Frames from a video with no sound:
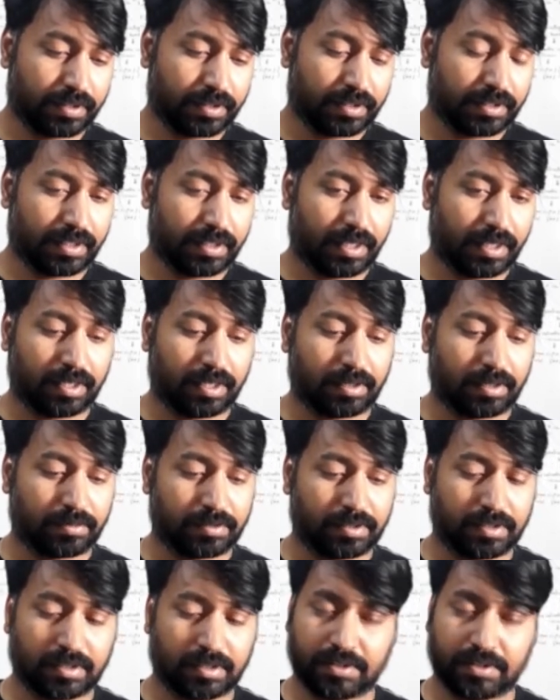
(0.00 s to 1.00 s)
around,
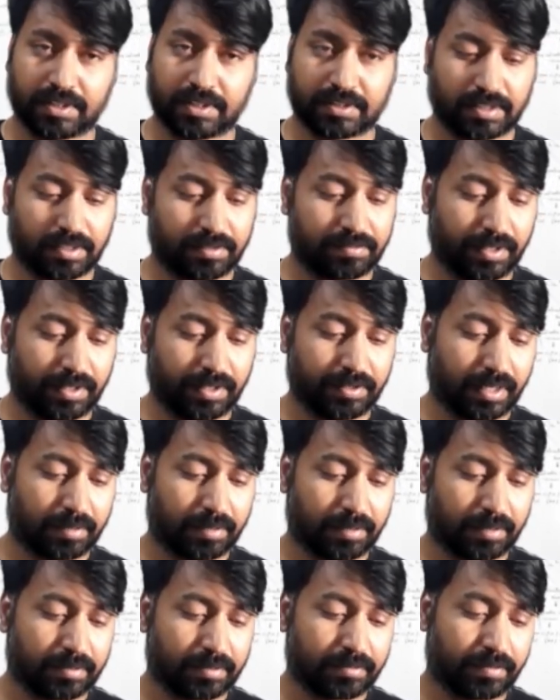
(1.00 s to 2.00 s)
you can say that 5
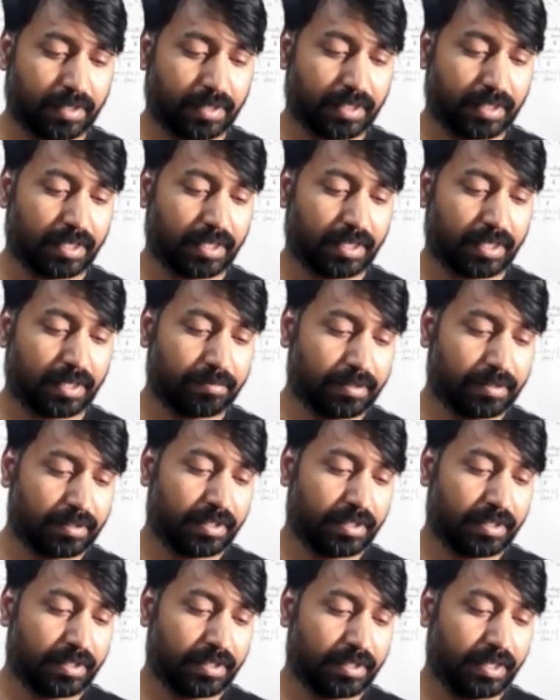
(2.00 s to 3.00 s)
gram
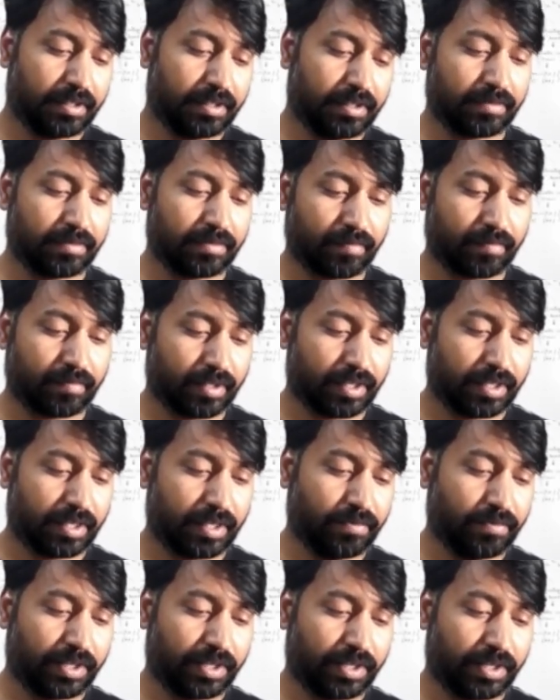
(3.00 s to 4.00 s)
in
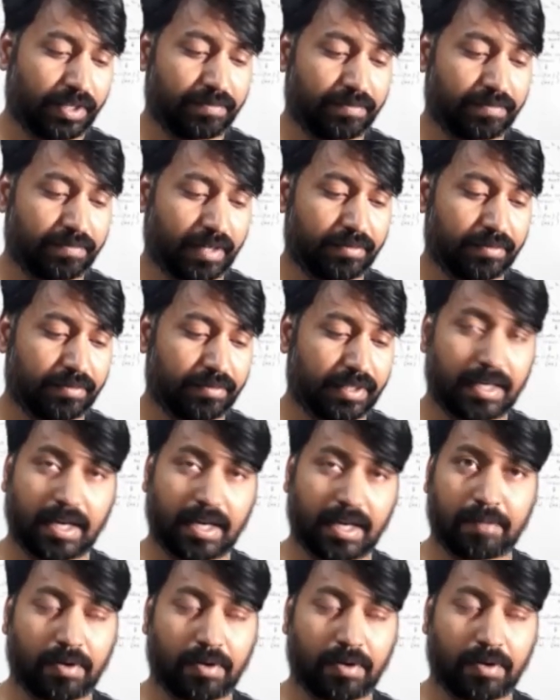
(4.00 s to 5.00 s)
45
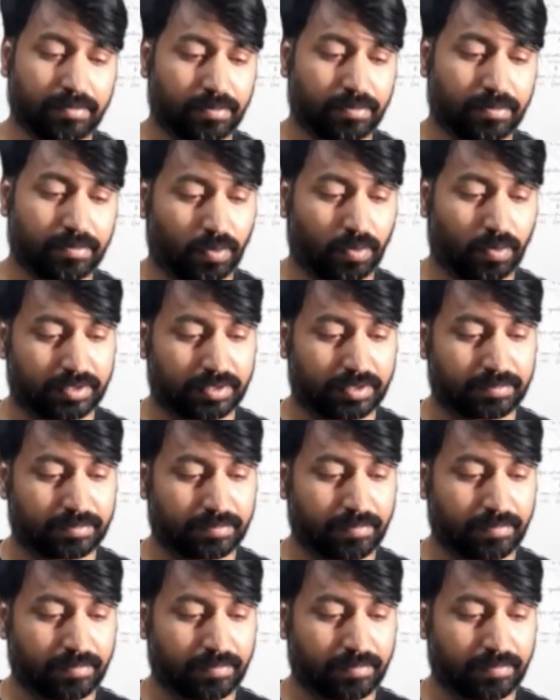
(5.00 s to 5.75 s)
gram of water.